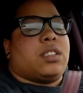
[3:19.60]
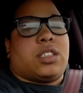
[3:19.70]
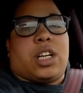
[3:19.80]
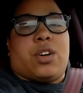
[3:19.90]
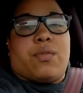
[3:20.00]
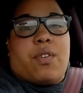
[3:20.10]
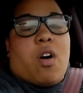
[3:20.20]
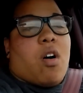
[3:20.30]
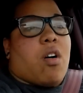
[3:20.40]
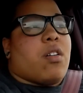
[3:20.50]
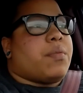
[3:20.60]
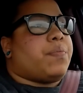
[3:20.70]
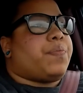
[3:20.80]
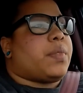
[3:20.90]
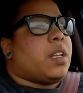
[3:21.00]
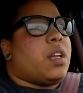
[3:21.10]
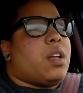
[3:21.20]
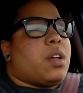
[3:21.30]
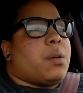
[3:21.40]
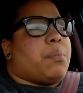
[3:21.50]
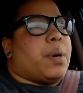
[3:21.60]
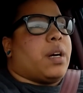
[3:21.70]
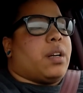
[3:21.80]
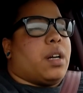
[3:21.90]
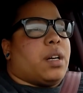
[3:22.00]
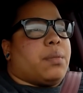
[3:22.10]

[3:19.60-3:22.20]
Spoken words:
so you don't fall. But